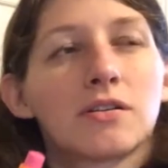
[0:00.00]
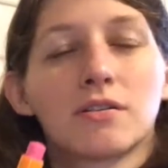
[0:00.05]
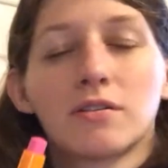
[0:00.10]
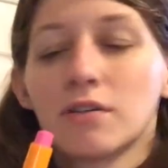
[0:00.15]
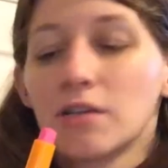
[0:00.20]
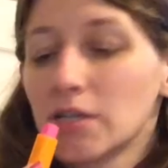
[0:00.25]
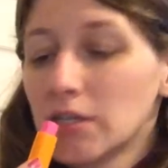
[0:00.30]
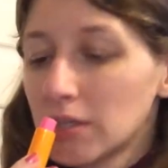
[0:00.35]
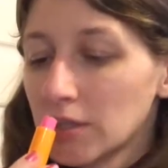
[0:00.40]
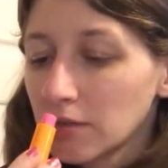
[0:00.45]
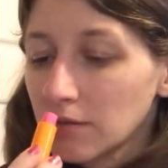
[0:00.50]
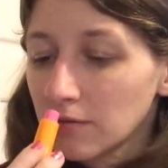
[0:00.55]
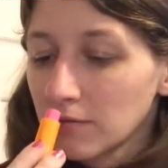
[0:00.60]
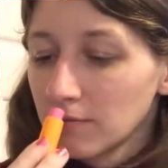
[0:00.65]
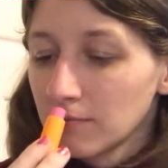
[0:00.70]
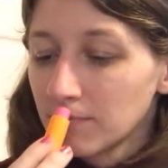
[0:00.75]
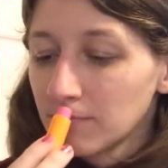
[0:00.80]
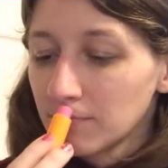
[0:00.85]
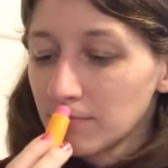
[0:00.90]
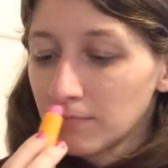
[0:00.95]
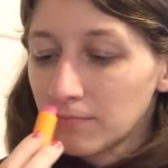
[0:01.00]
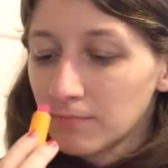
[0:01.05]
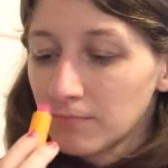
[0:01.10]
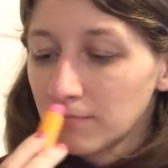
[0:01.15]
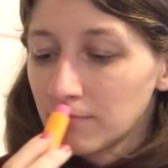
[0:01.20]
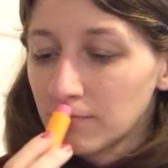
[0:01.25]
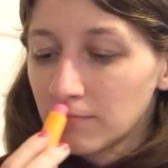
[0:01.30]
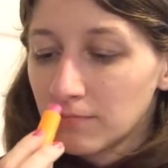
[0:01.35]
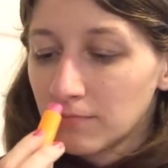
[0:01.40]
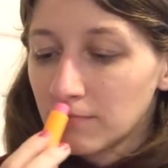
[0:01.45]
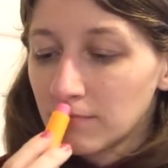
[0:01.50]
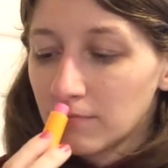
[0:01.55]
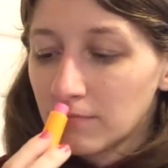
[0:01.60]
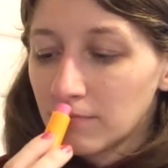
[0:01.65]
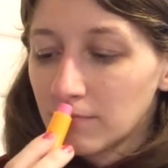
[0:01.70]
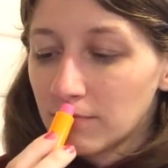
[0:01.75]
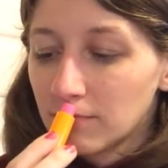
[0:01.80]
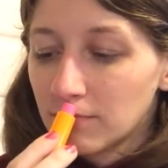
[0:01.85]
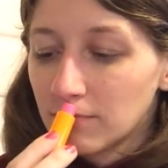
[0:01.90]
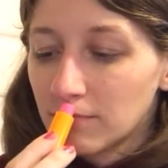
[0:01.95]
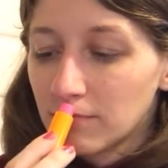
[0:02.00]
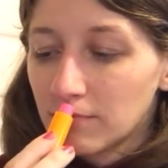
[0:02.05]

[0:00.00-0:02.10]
(silence)